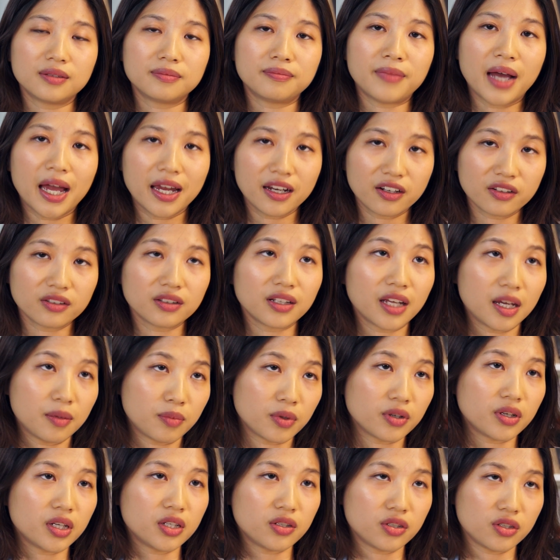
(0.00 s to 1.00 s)
migrant
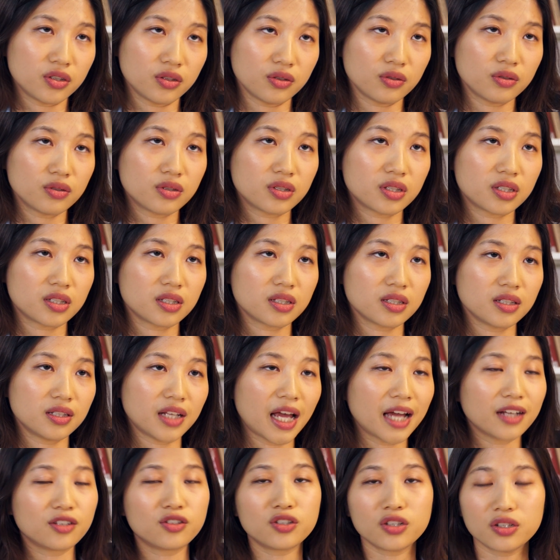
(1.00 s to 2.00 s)
labor issues,
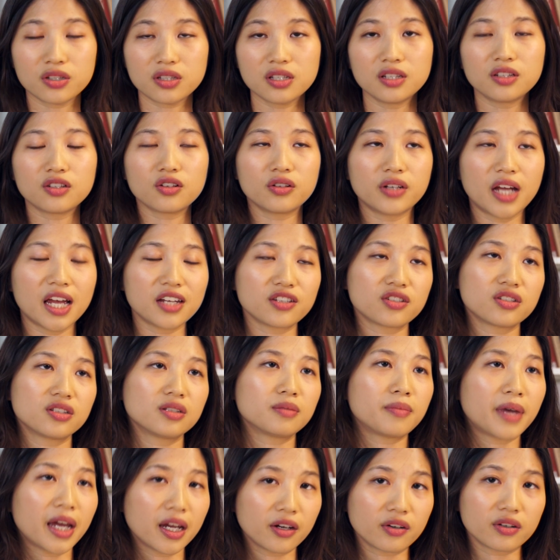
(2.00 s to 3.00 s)
not just
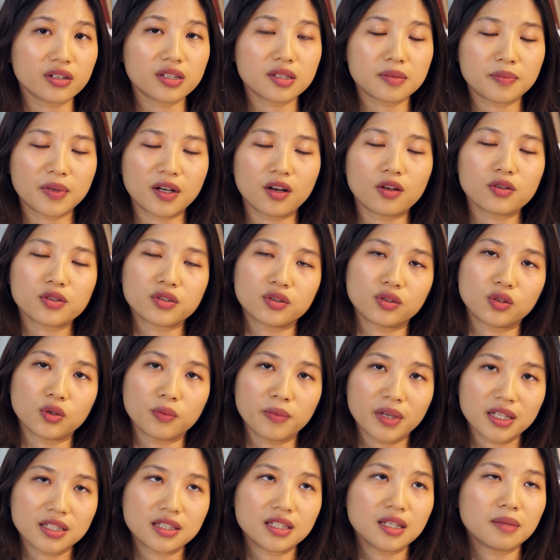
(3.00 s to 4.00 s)
international migrants, but also
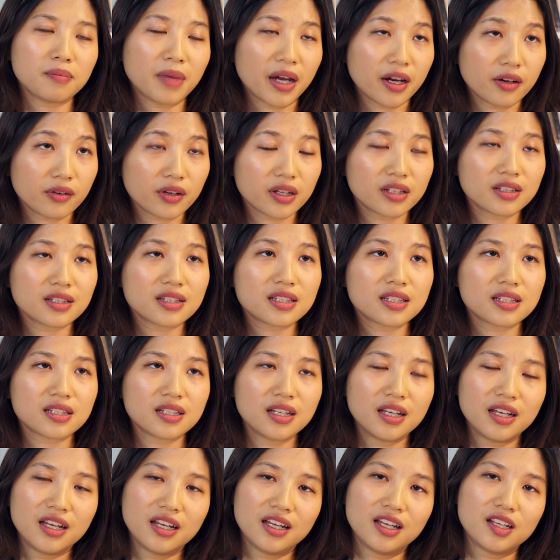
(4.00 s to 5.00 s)
domestic migrants.
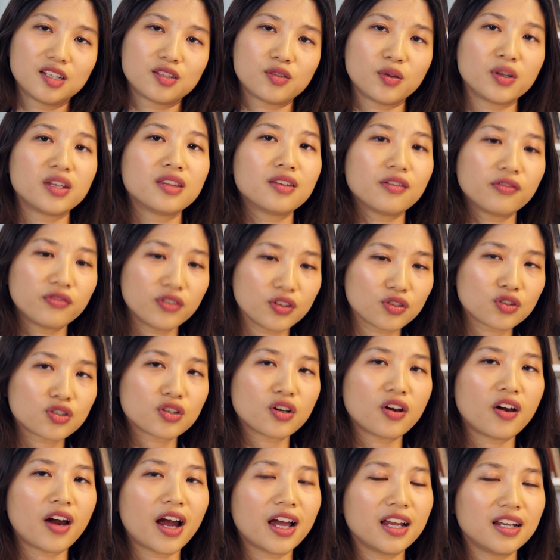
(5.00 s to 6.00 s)
So in the
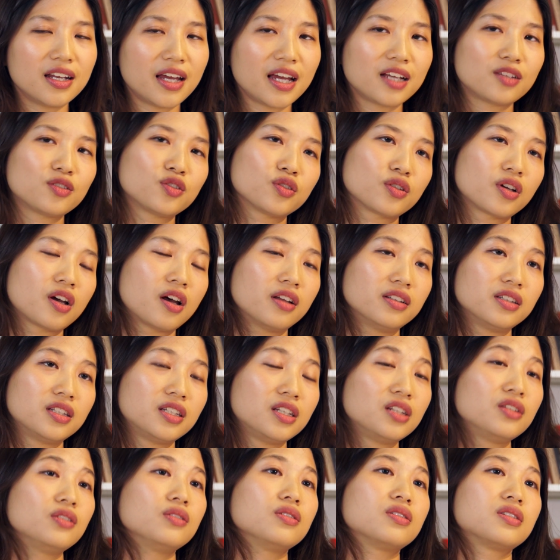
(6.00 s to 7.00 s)
future, I like to
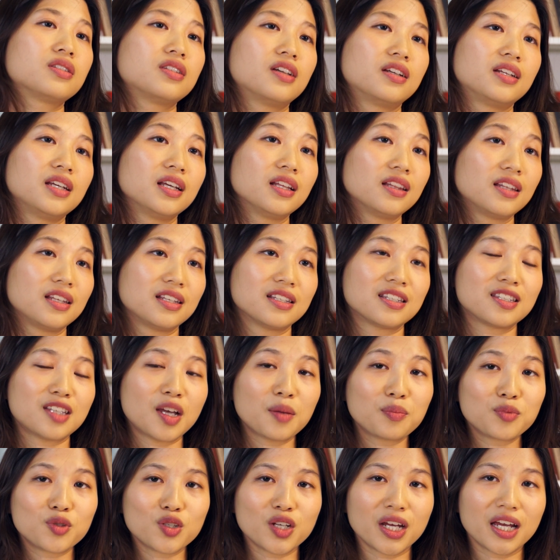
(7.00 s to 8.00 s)
continue studying these
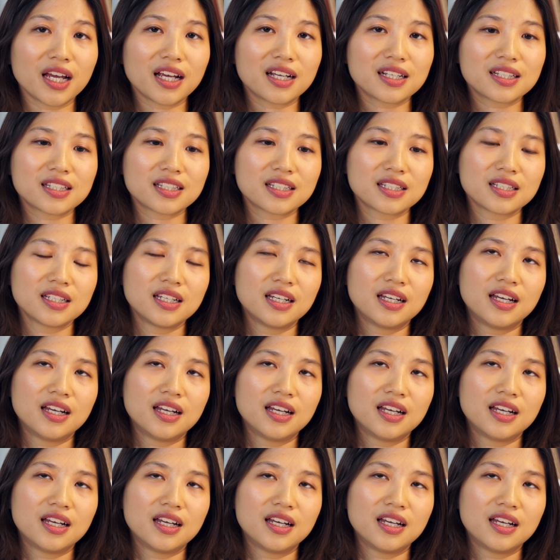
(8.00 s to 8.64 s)
subjects